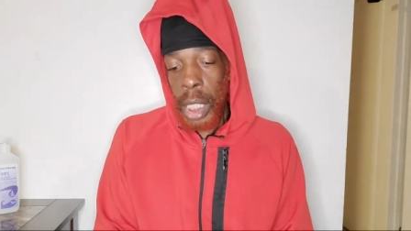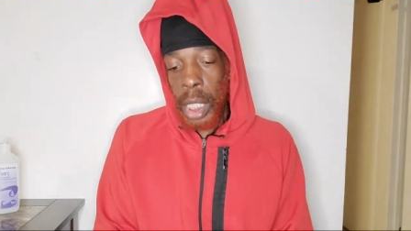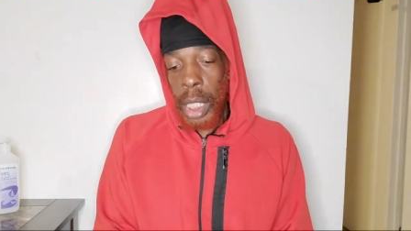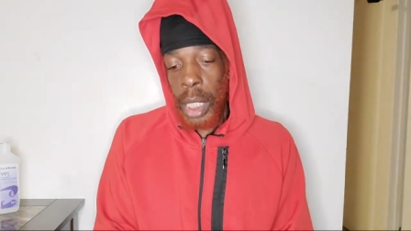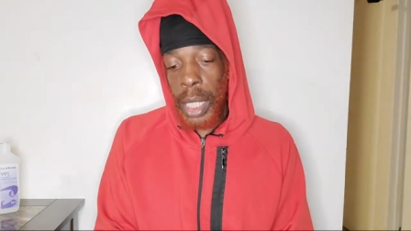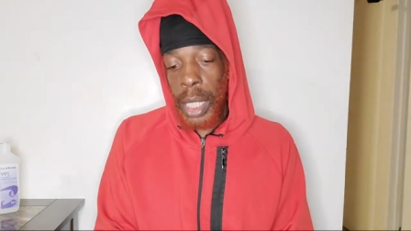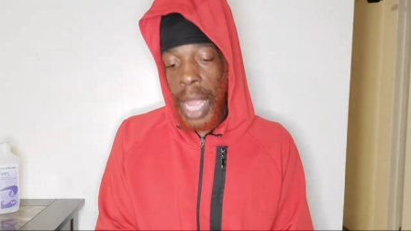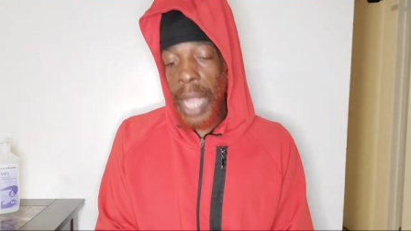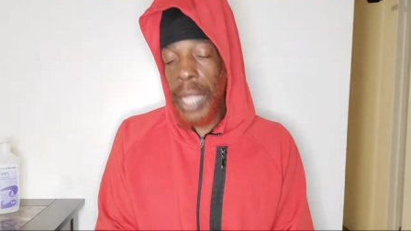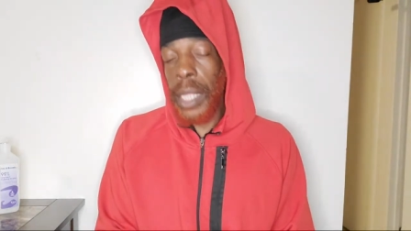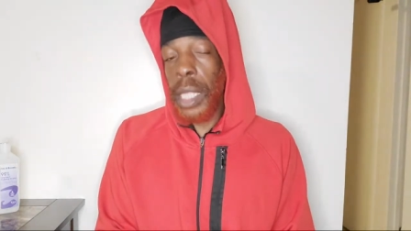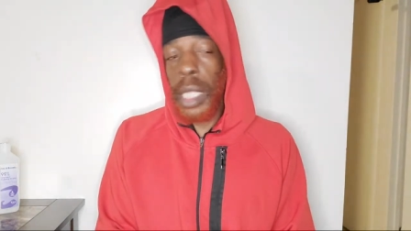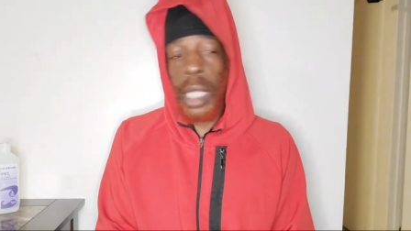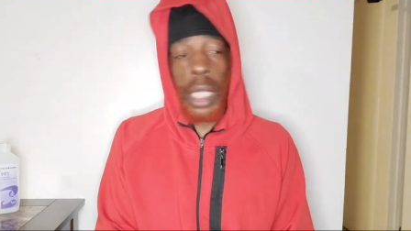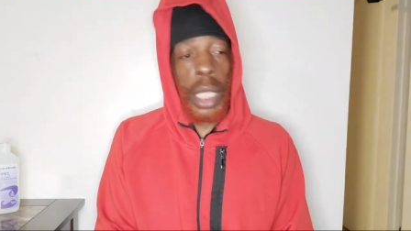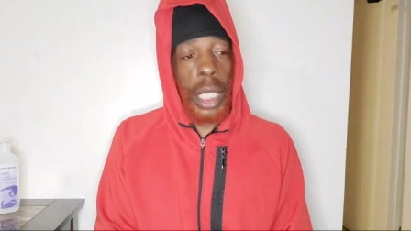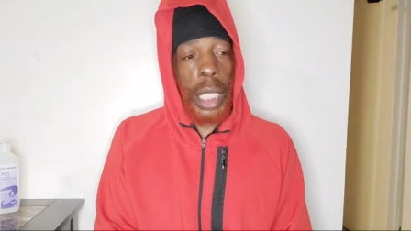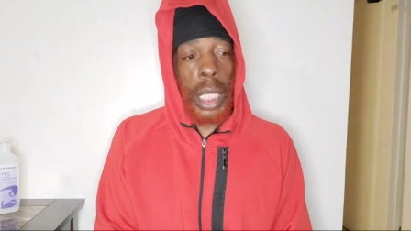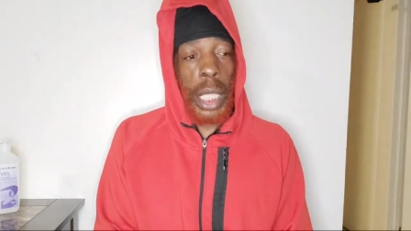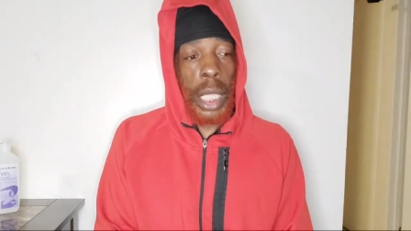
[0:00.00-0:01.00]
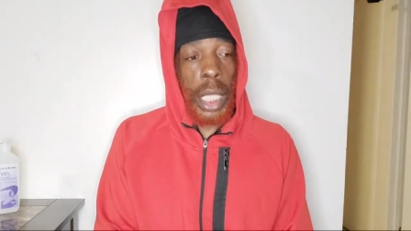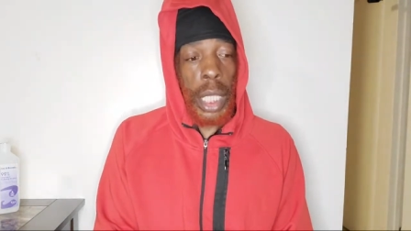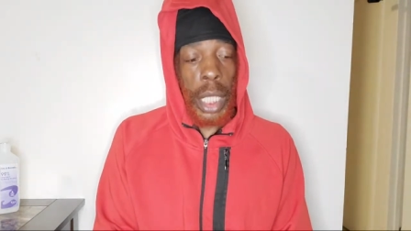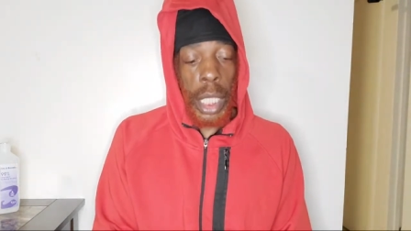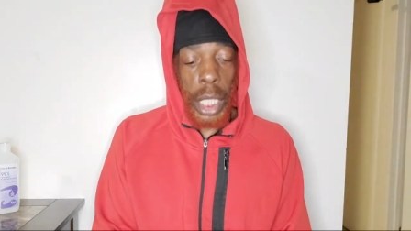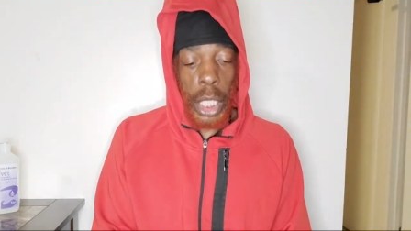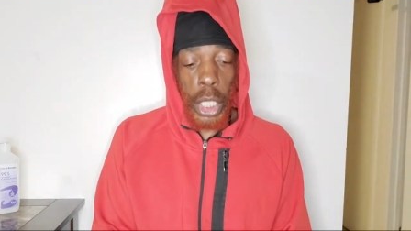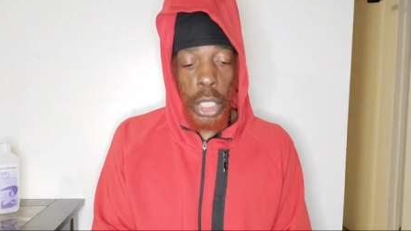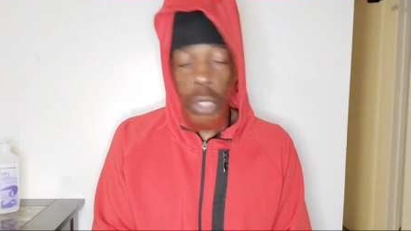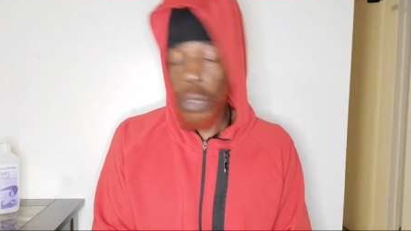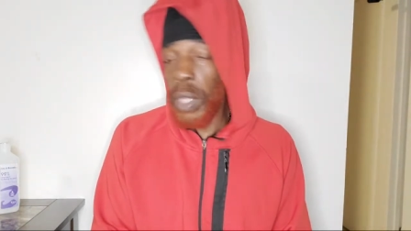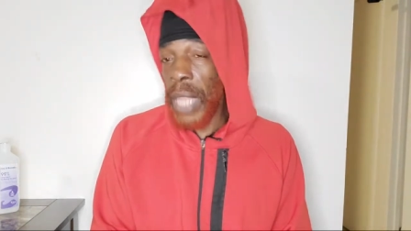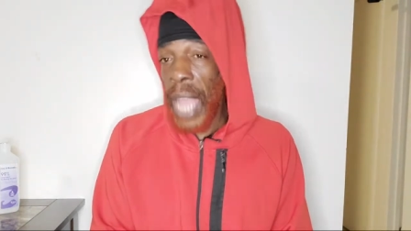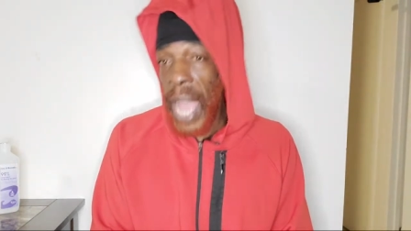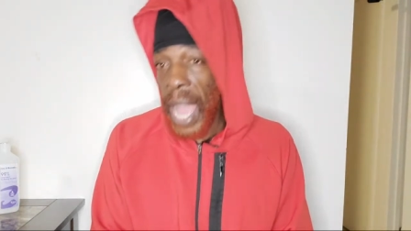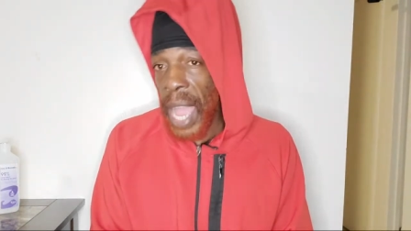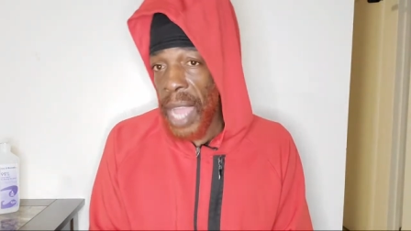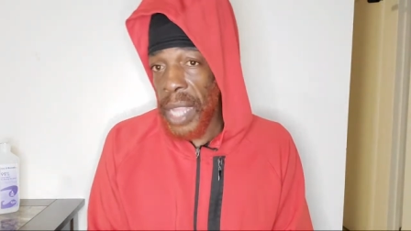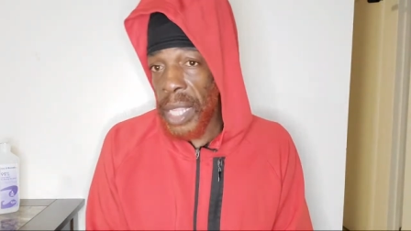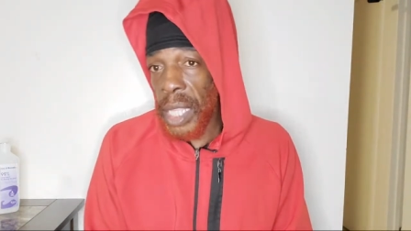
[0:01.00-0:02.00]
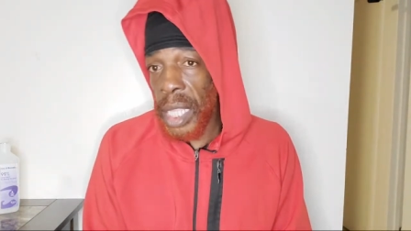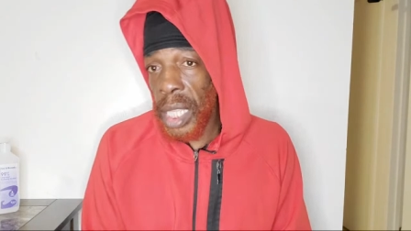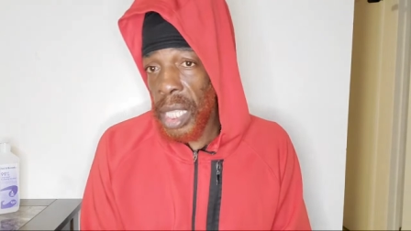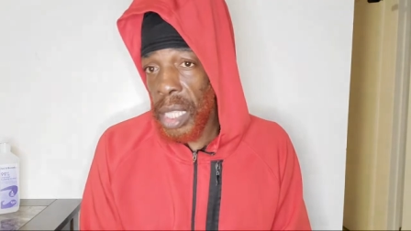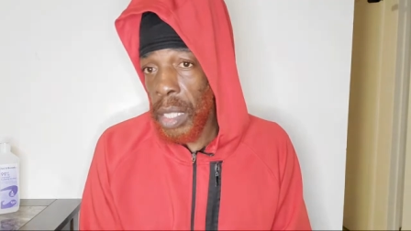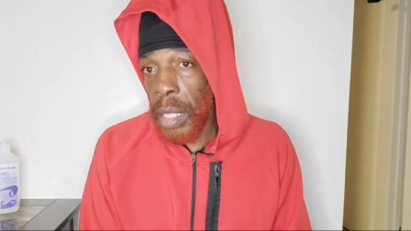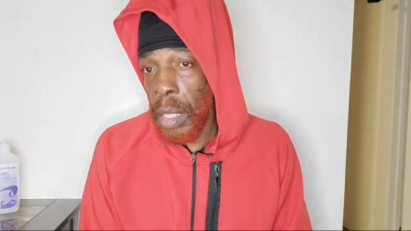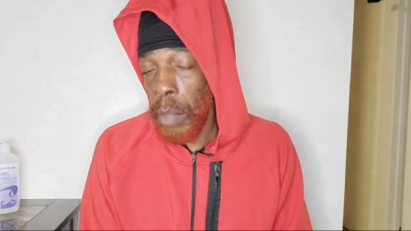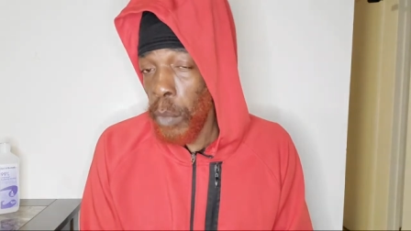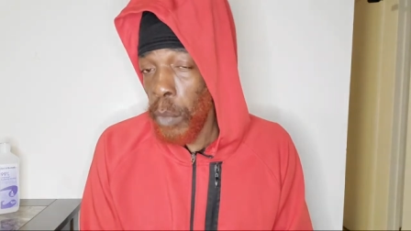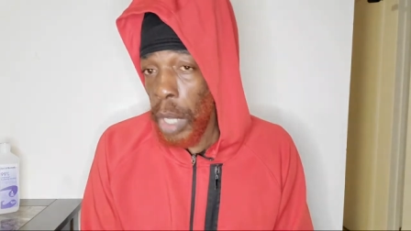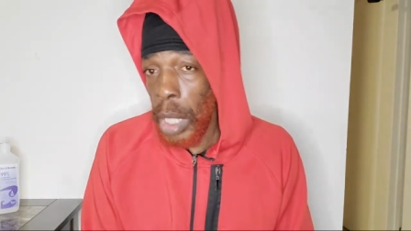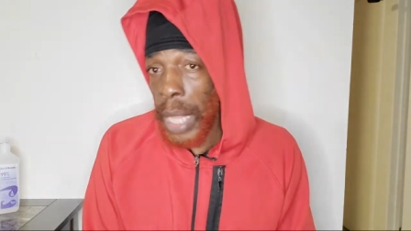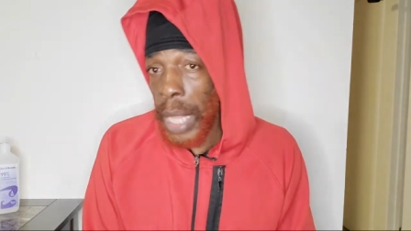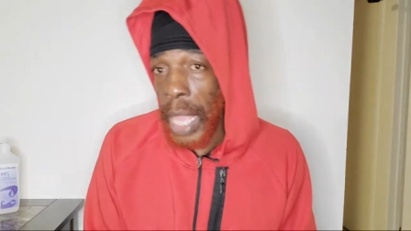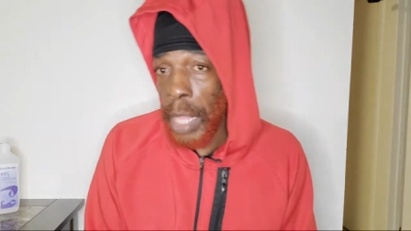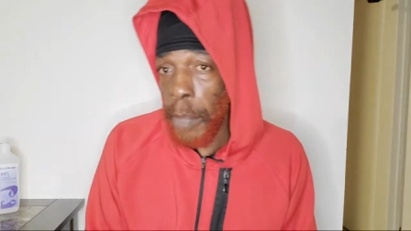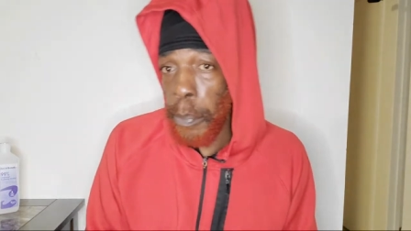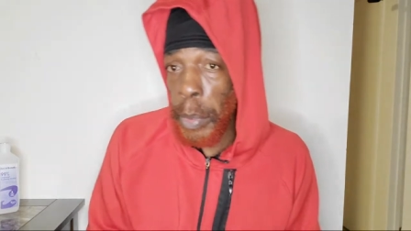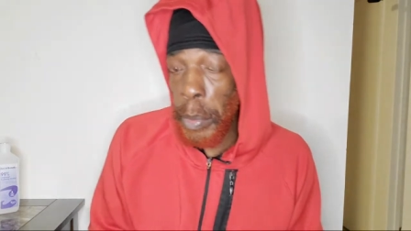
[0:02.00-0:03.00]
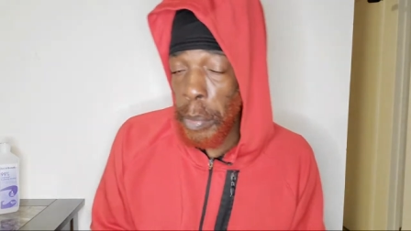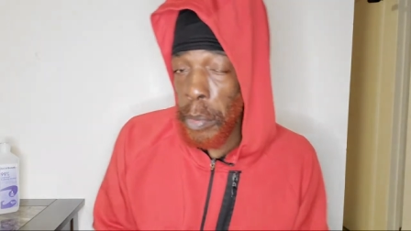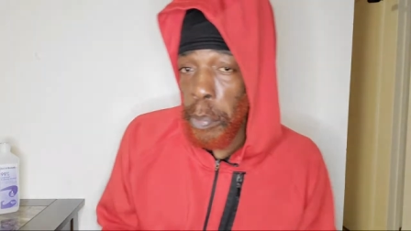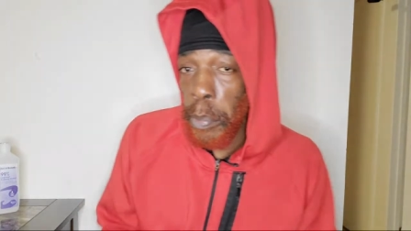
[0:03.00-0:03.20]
that you're not. And a lot of people